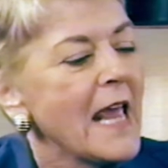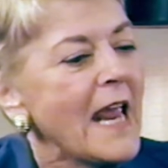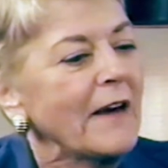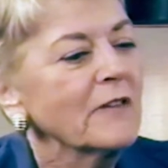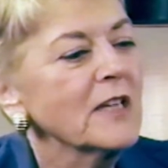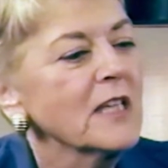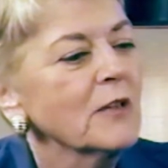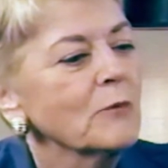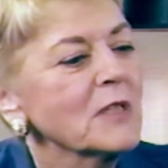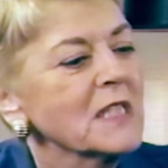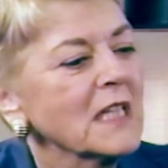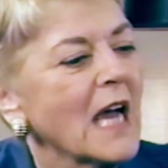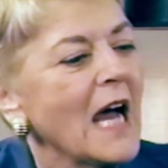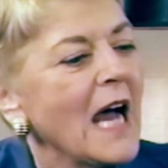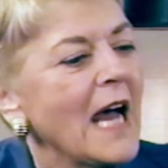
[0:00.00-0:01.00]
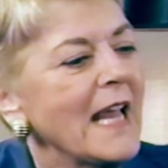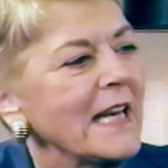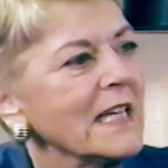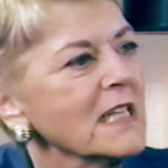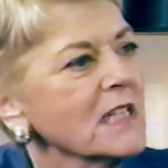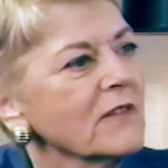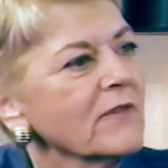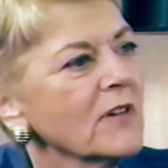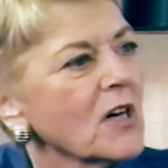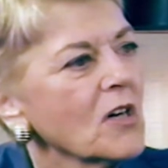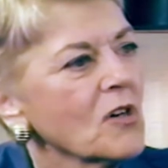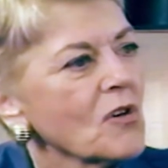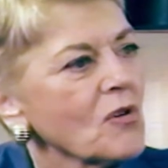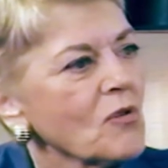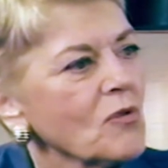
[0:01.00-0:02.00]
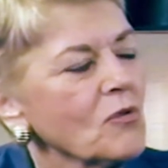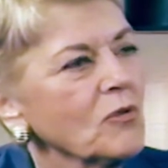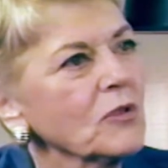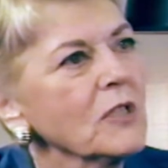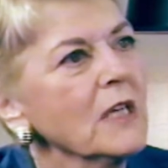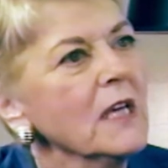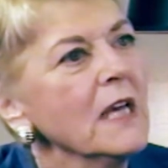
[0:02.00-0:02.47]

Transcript: Everything was kind of old.